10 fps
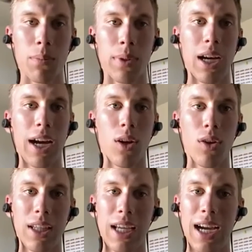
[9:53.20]
but I know
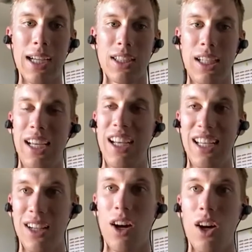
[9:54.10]
that the guys
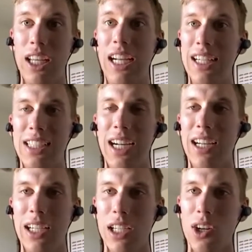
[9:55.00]
on the inside
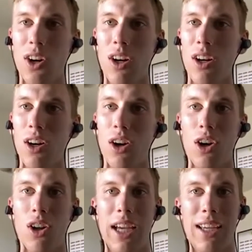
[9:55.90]
in IndyCar are
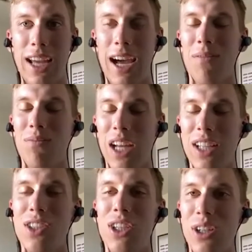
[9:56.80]
all like, yeah,
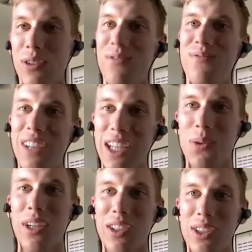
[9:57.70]
that's a dude.
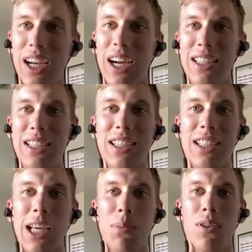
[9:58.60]
That's one of those guys. He's a
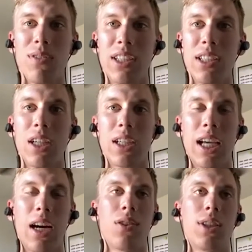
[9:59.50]
staple of the series
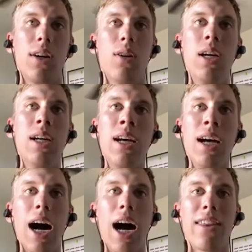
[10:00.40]
now. So
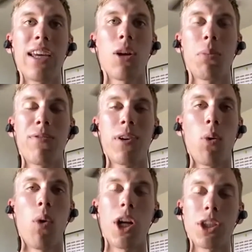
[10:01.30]
I think it'll be fun
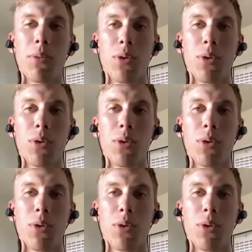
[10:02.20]
to watch him